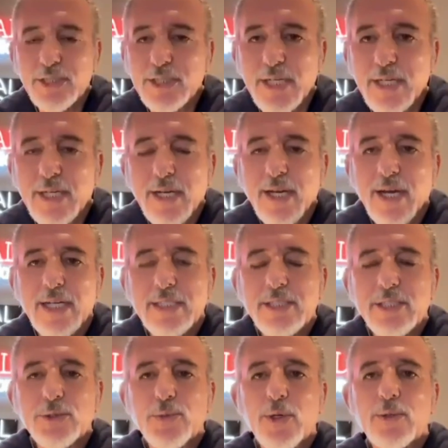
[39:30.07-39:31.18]
just uh, I
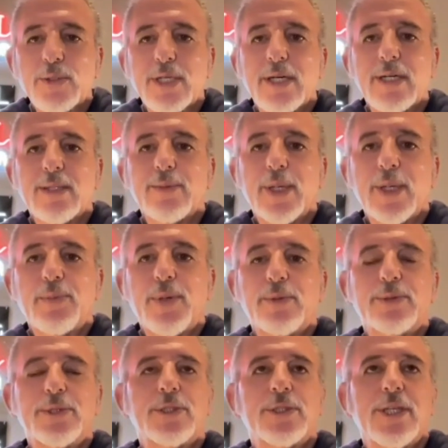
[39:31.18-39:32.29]
just wrote uh, in my
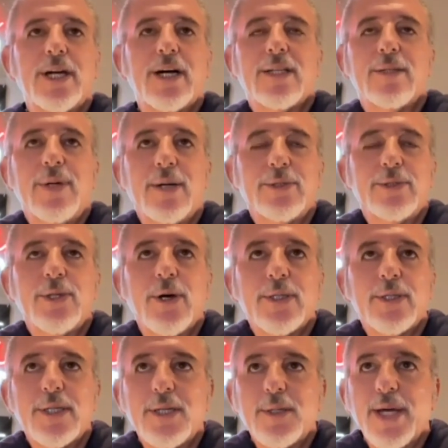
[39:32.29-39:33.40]
publisher's column. I was
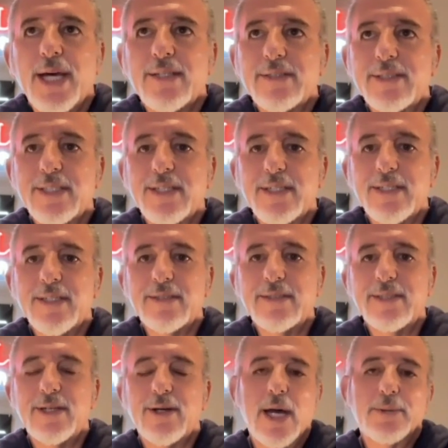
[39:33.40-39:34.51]
talking about uh,
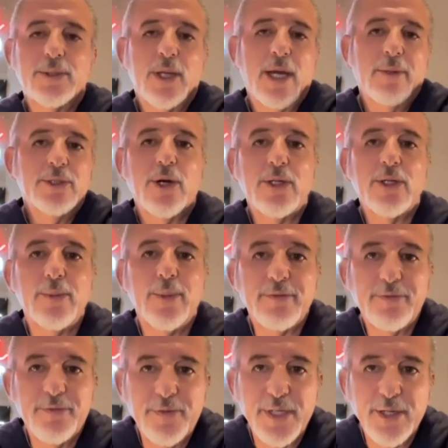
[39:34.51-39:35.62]
you know obstacle. I was talking
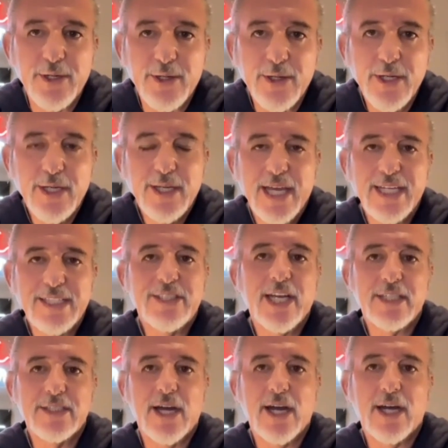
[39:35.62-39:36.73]
about fear and yeah.
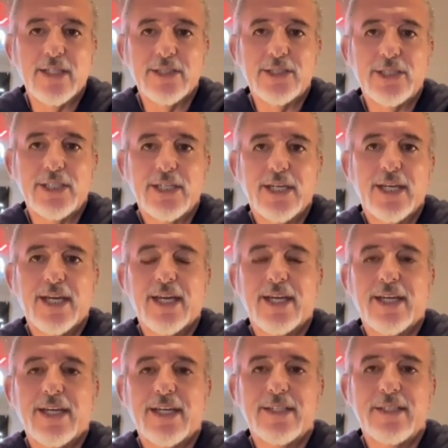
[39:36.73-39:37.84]
technology,
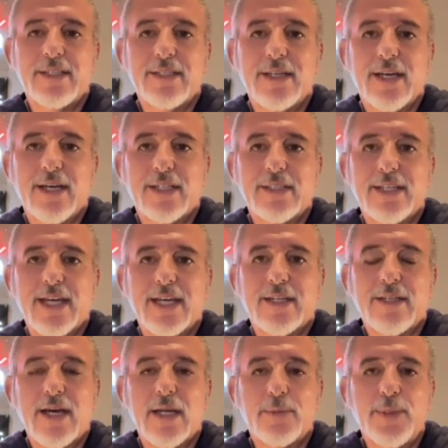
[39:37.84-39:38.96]
and that that
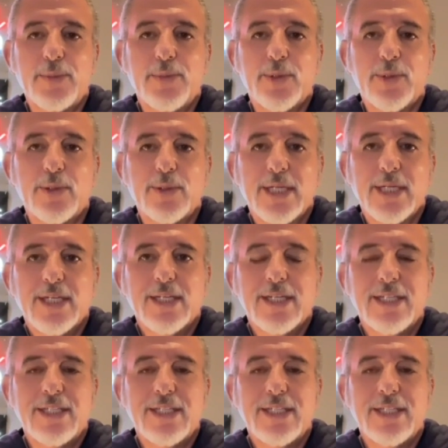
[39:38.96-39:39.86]
a lot of people,